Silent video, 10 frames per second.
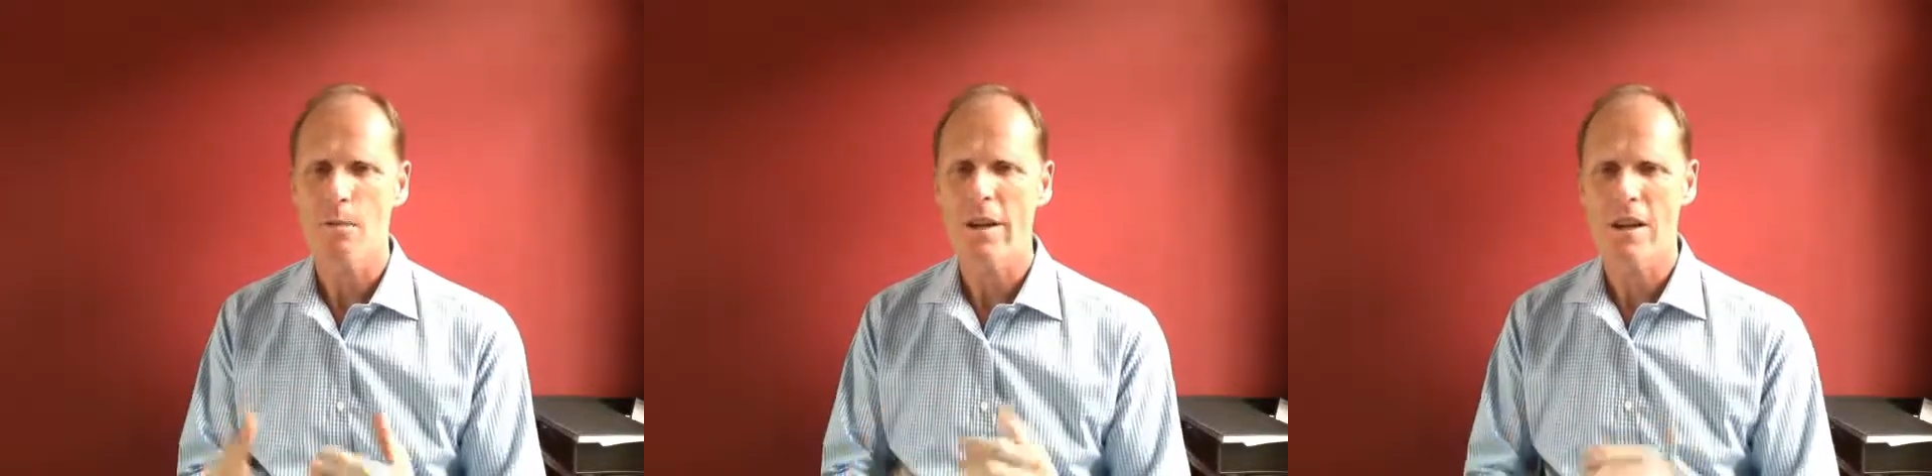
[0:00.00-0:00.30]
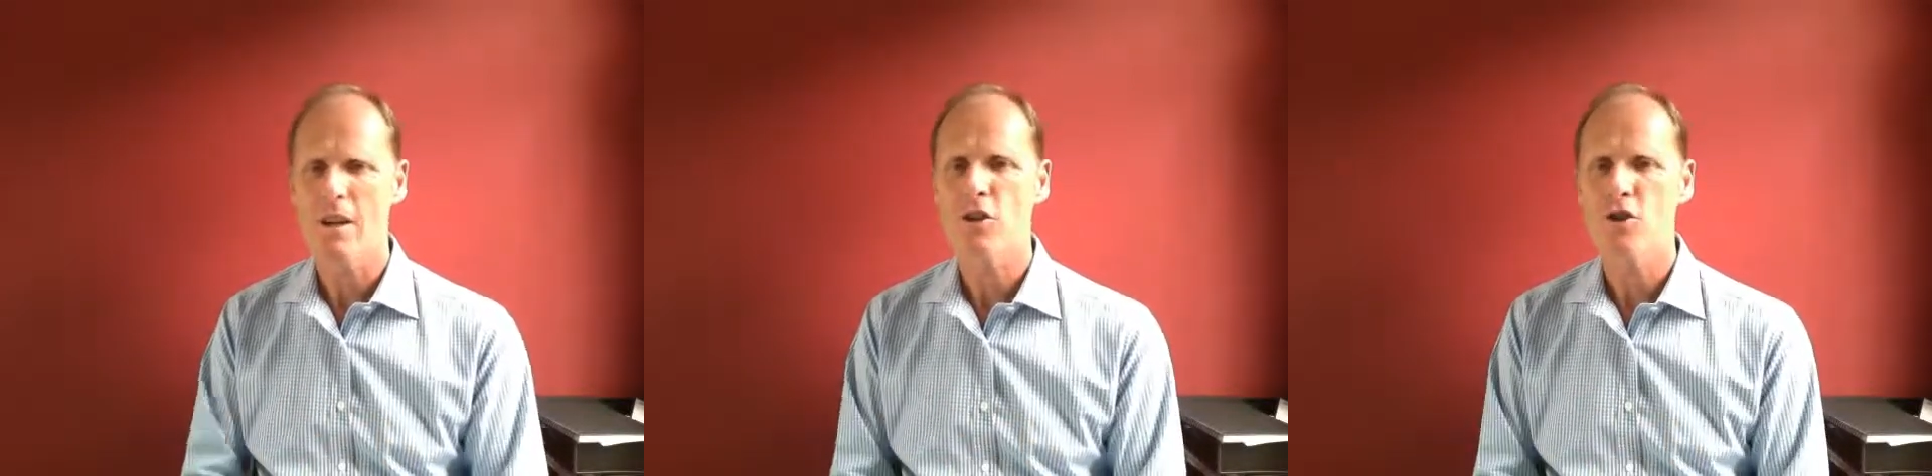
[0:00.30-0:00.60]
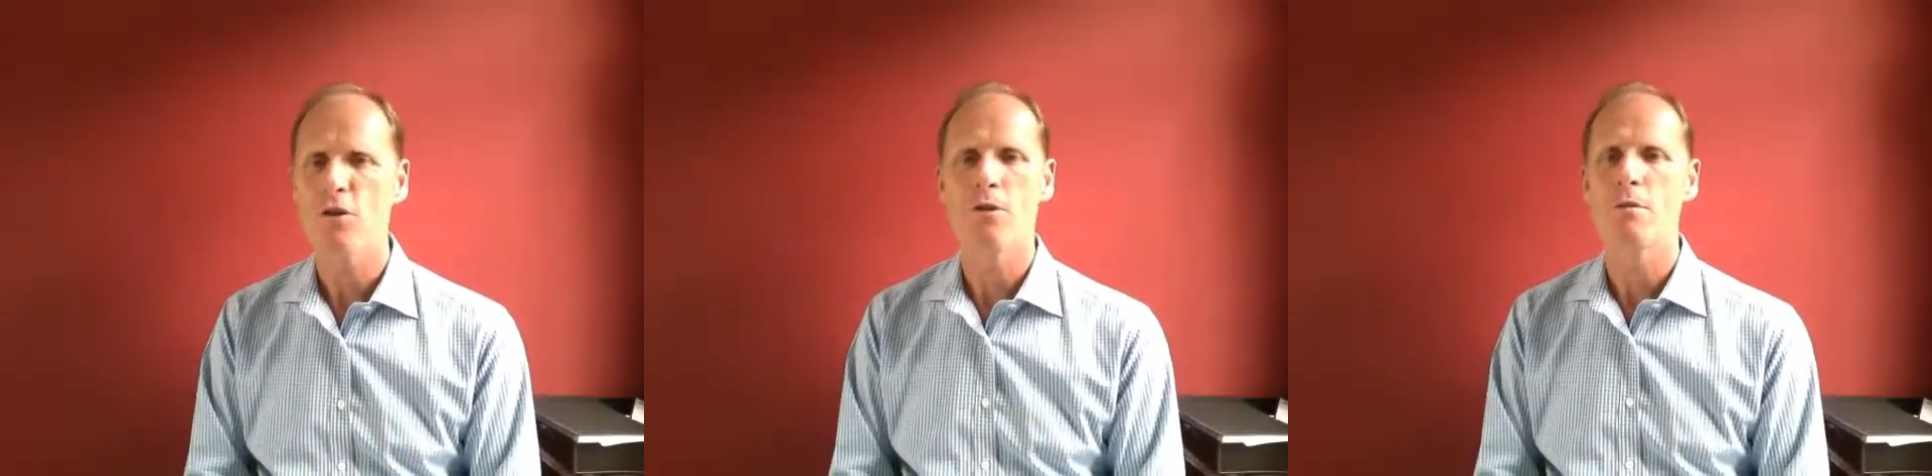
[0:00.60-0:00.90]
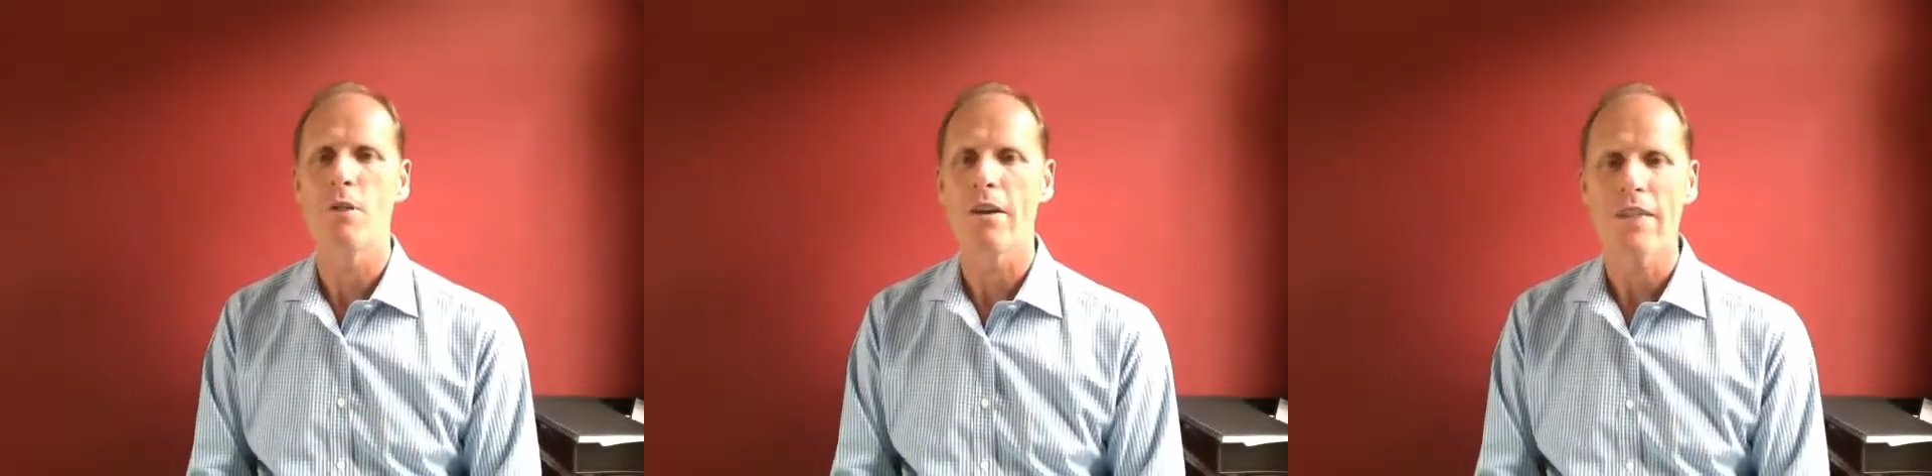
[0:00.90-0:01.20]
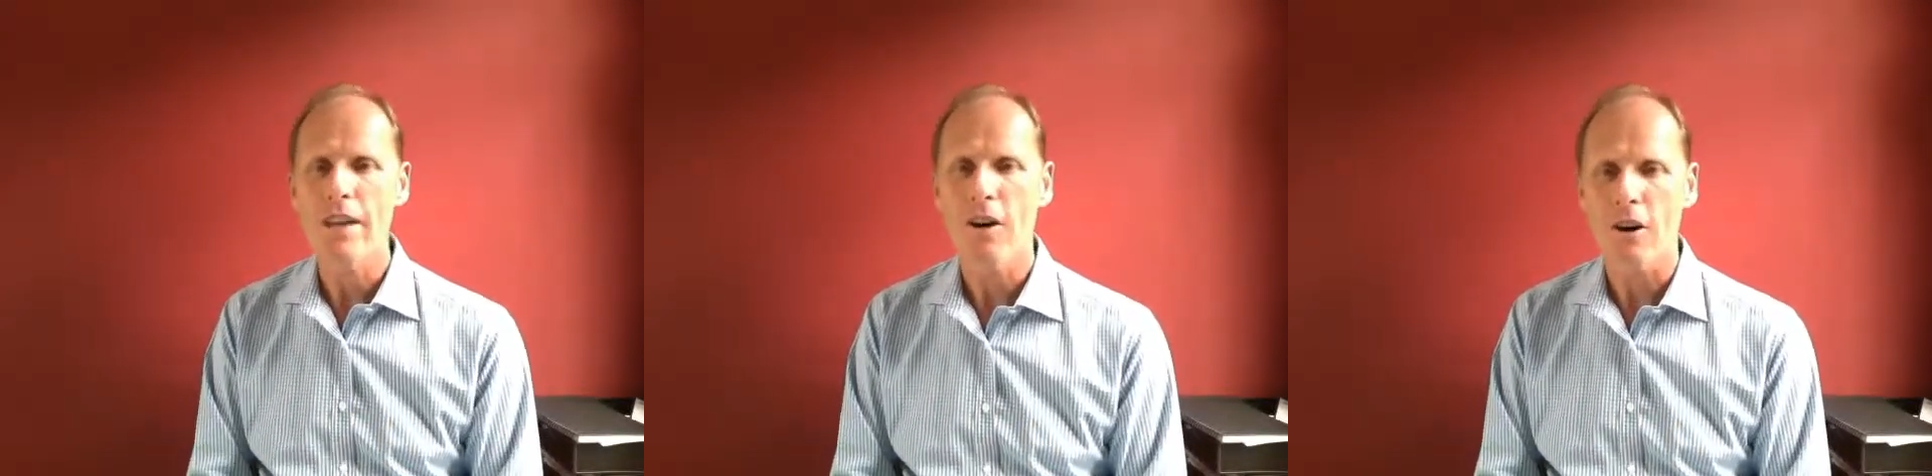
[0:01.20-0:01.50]
way can control your mind.
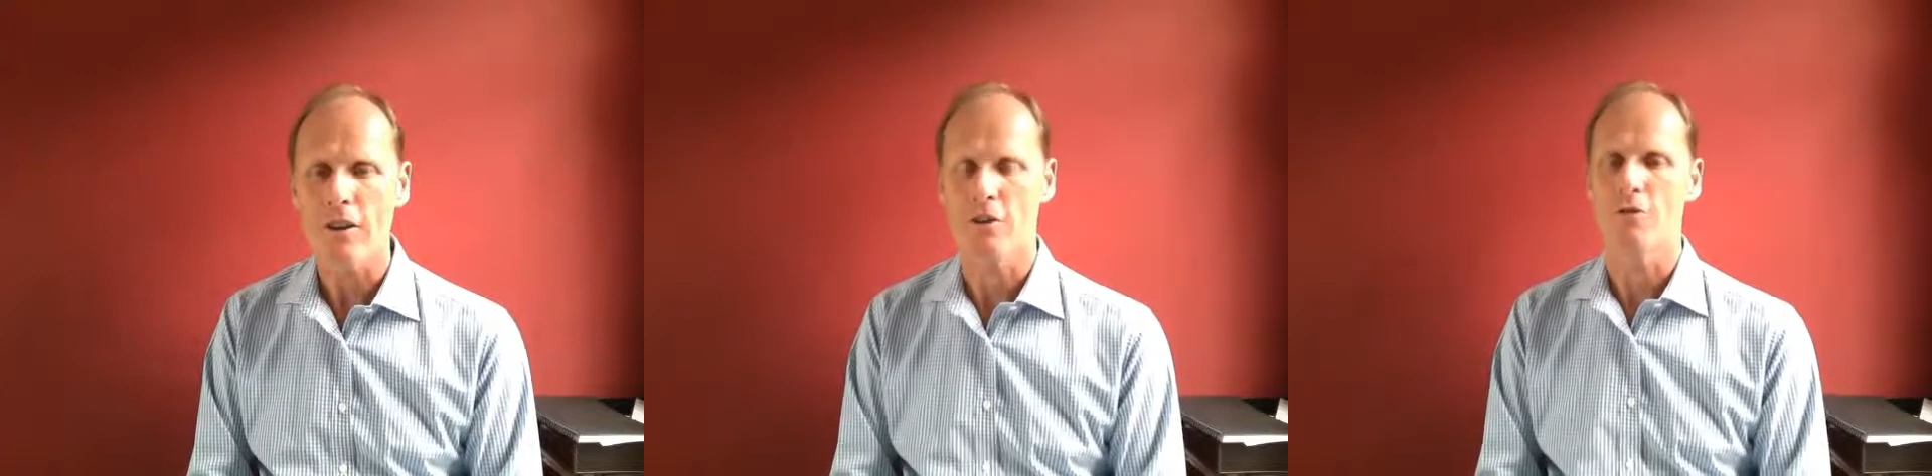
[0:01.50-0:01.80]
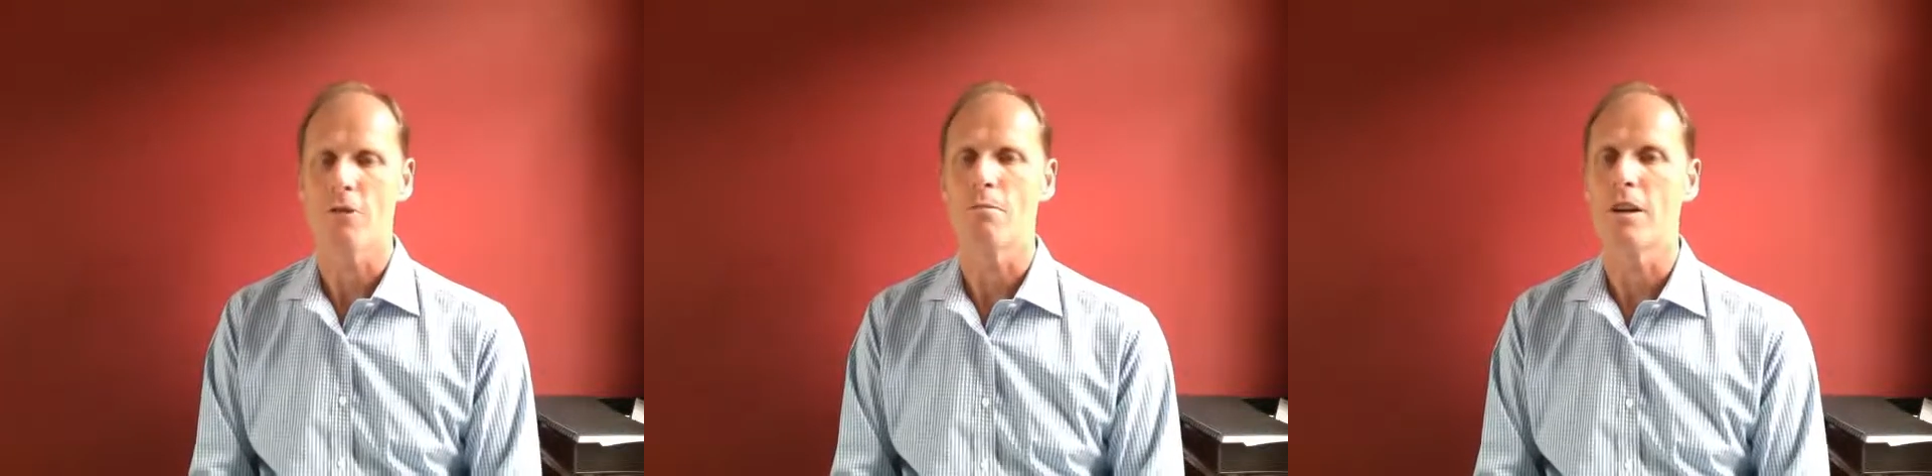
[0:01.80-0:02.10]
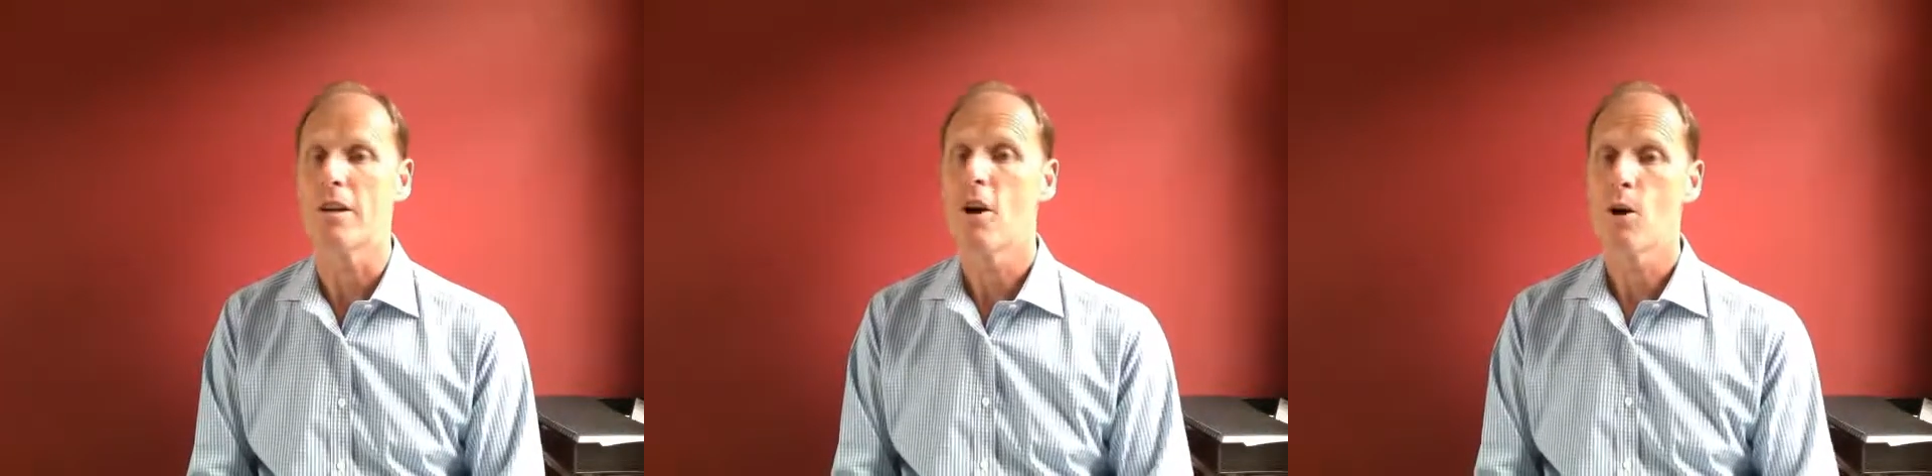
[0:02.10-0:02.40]
They can't control your mind.